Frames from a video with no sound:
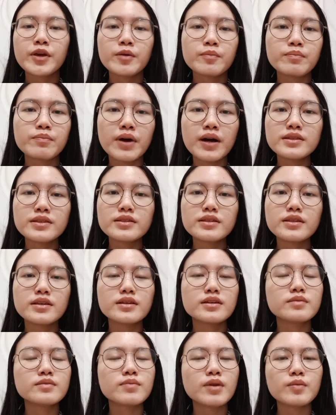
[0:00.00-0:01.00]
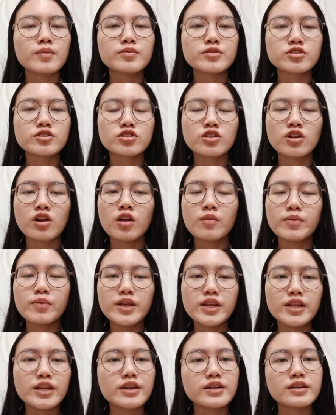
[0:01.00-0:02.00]
But in my personal
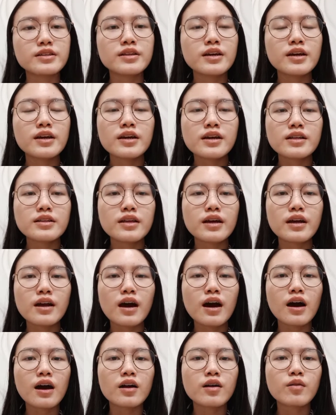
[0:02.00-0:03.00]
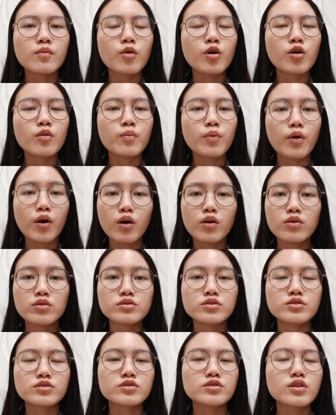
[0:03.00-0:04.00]
opinion, there are more
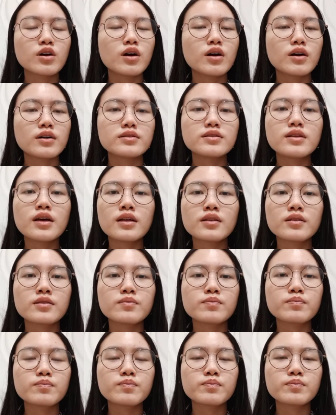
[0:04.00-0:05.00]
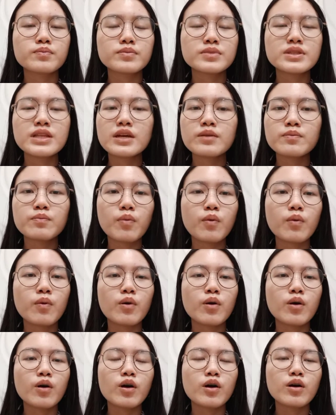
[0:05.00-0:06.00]
pros that than
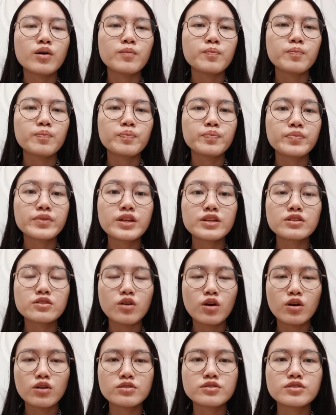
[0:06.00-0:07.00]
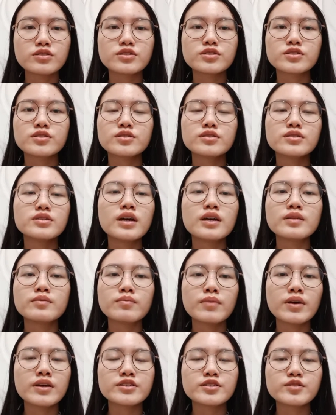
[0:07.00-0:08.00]
than cons that
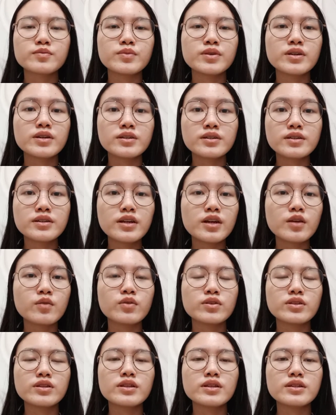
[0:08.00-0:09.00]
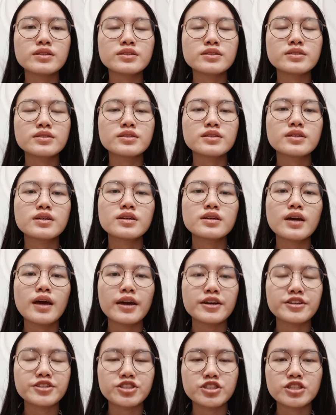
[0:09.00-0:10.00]
makes me agree with this
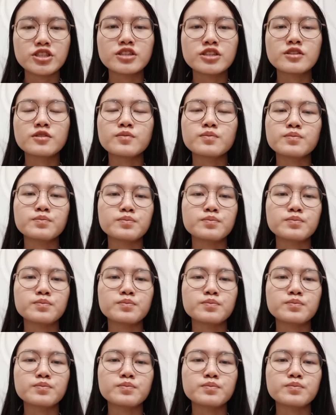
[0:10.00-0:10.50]
action.